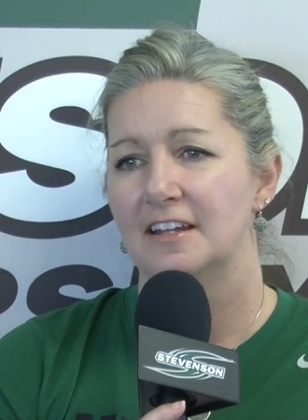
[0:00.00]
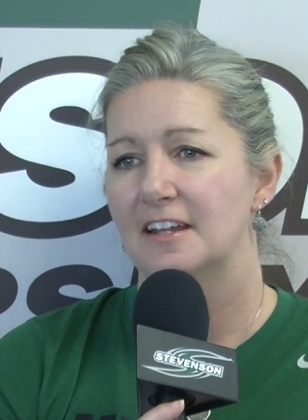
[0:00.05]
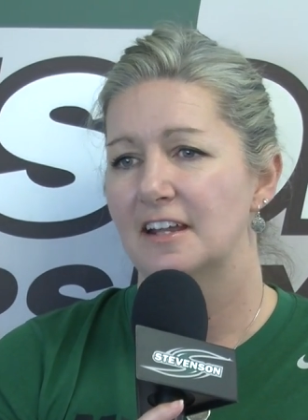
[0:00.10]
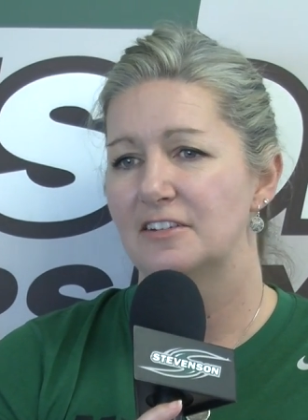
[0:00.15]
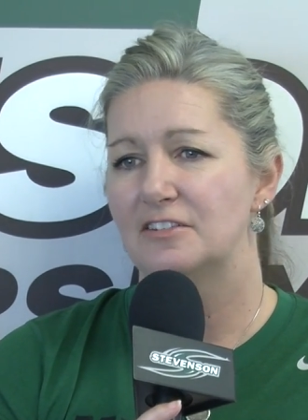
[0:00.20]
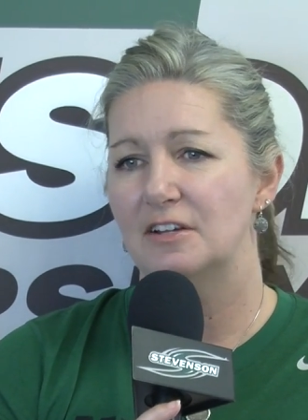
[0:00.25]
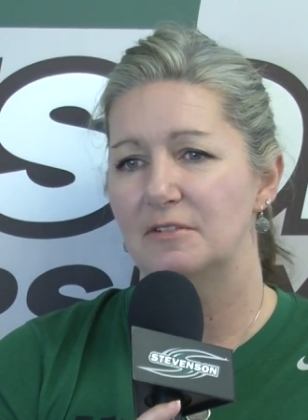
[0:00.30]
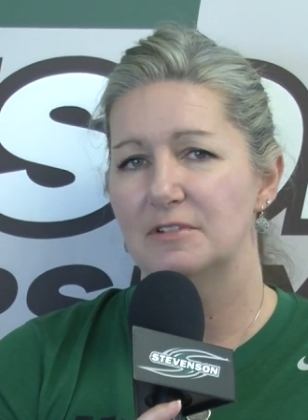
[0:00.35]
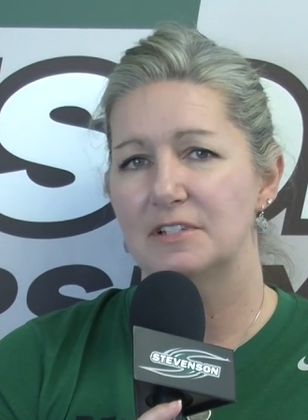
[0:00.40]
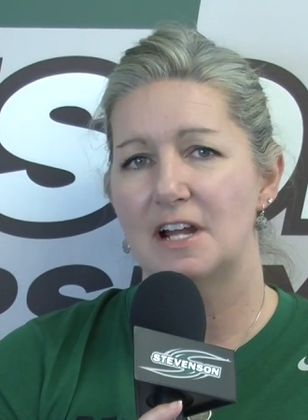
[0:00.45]

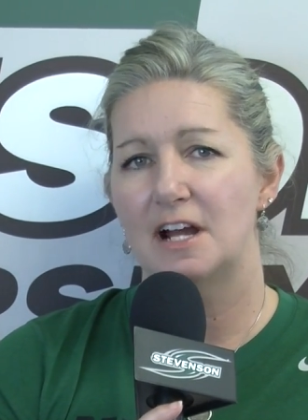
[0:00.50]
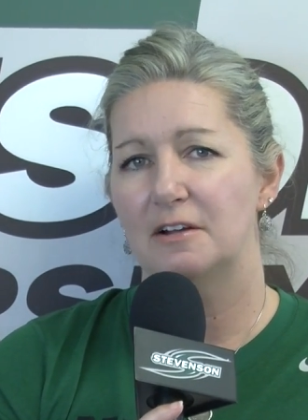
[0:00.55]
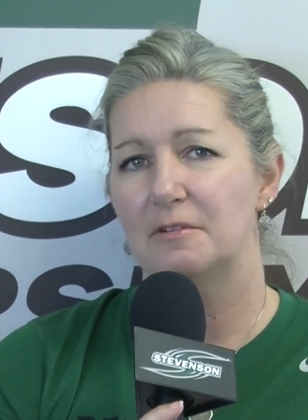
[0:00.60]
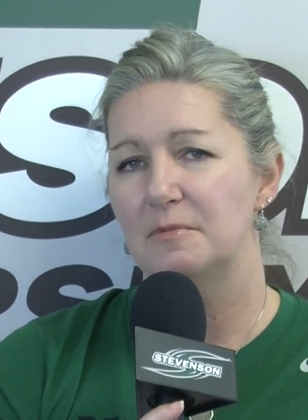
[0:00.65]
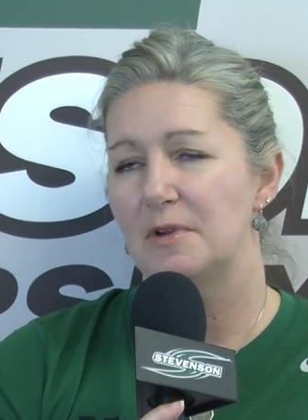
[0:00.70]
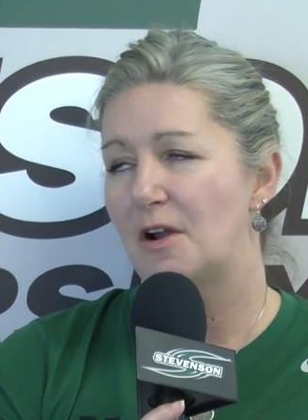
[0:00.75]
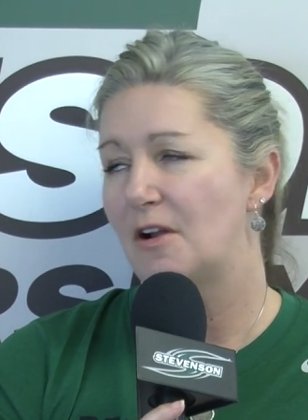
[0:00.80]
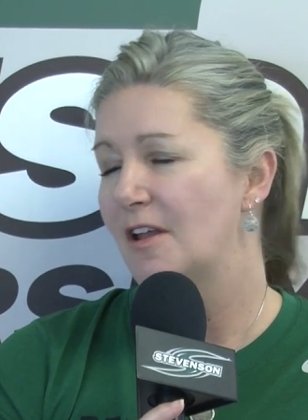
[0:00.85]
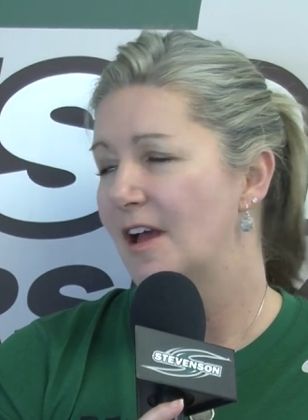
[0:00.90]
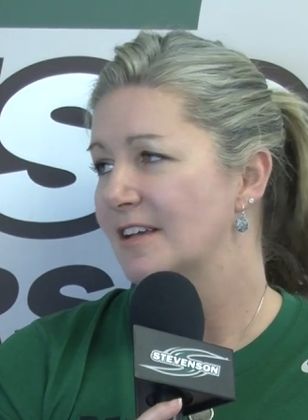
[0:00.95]
yesterday was not going
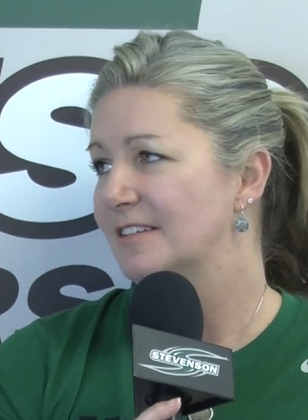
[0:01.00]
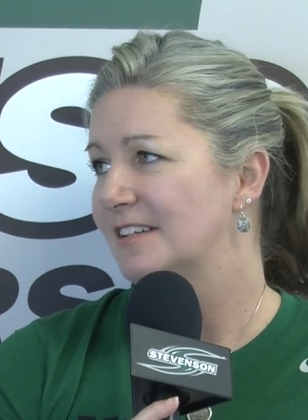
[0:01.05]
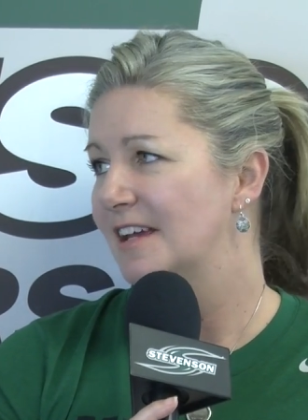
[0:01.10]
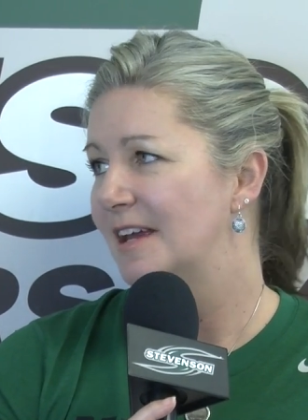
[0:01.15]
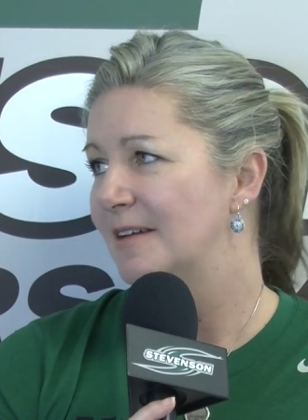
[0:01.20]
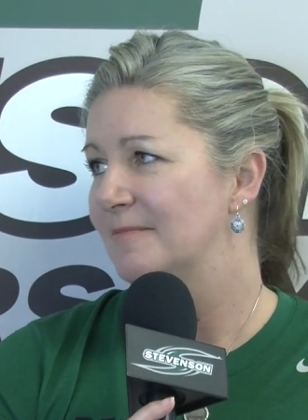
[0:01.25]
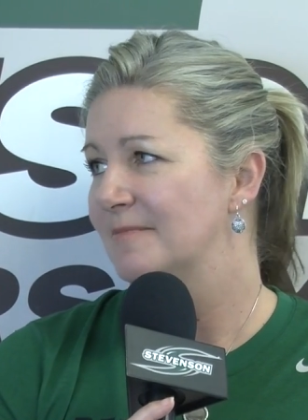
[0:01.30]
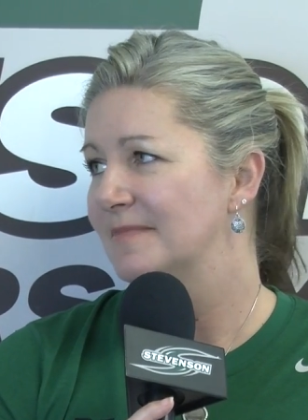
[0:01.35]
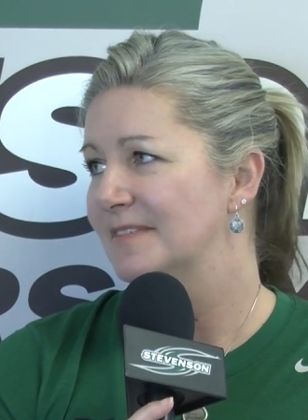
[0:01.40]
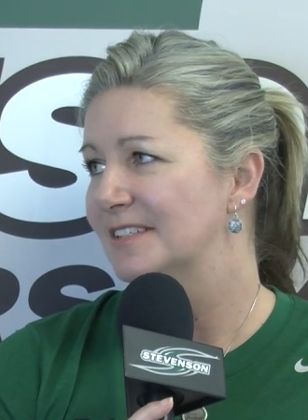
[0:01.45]
to be our last
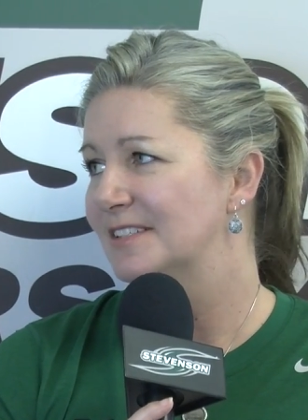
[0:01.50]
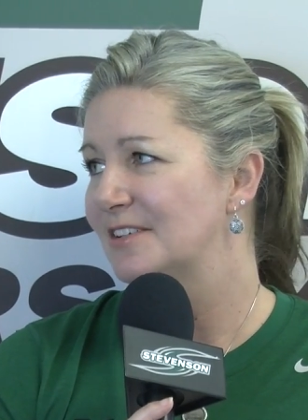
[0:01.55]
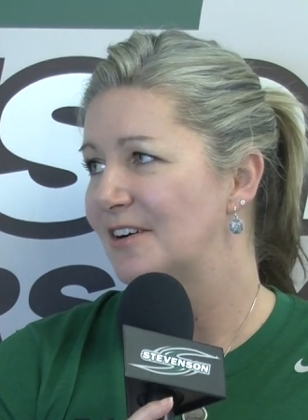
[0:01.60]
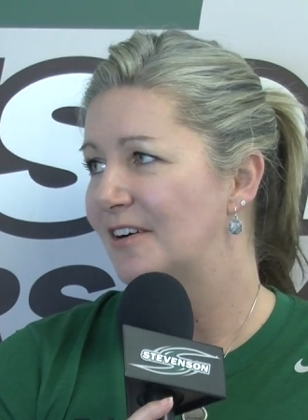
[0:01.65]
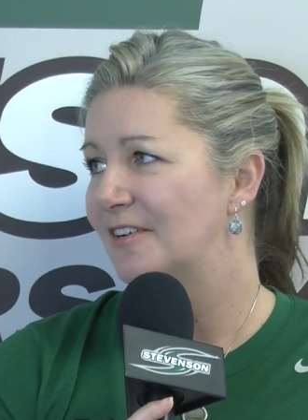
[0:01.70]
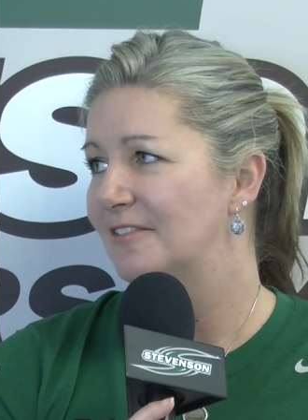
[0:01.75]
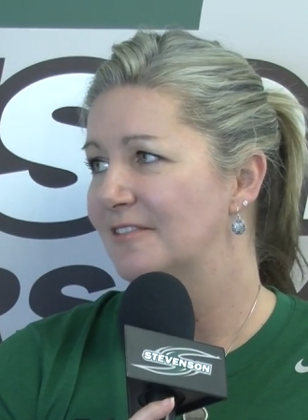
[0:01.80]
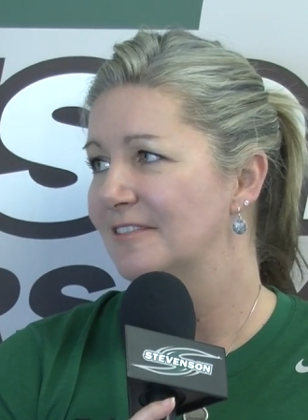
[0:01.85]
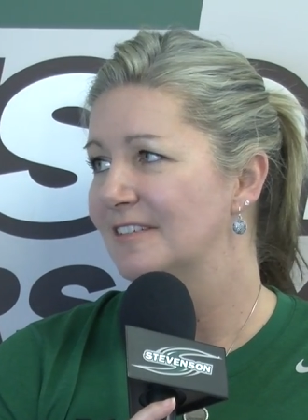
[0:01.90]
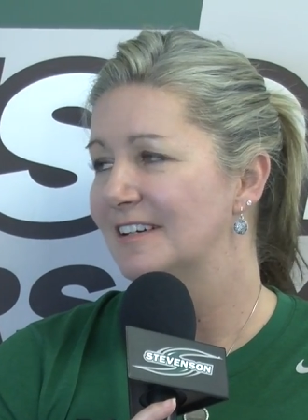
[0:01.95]
game.
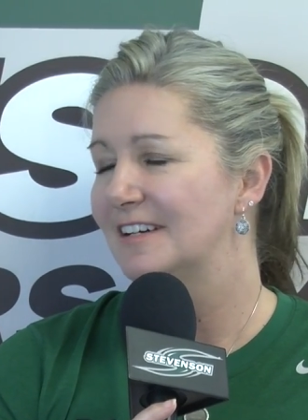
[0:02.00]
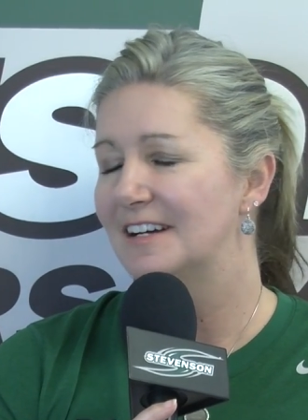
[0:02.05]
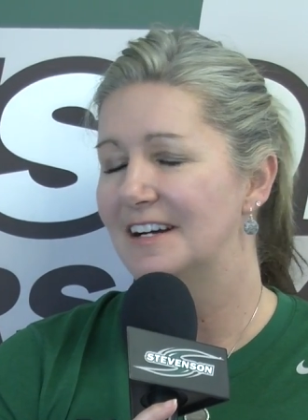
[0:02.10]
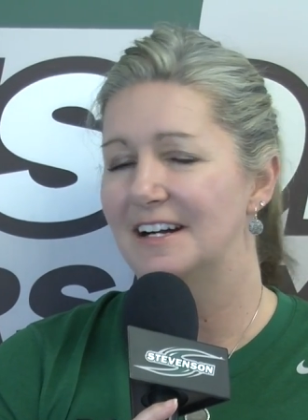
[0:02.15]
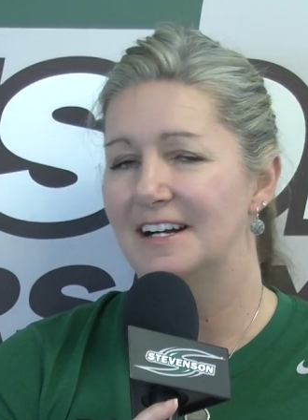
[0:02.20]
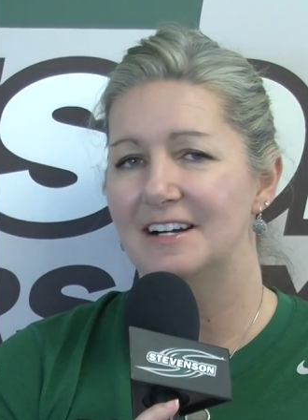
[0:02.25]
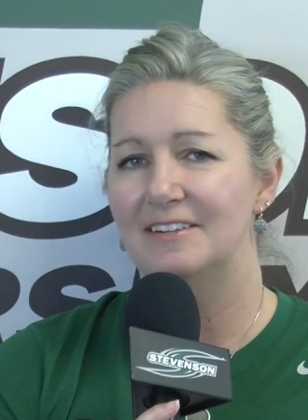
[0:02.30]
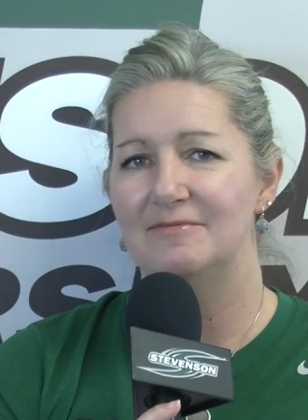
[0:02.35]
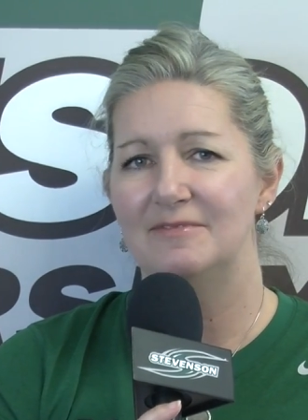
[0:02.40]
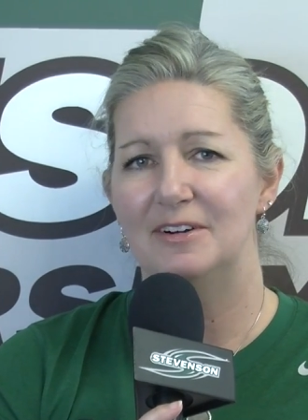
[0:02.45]
So
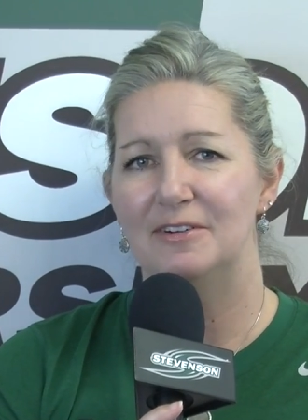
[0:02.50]
um,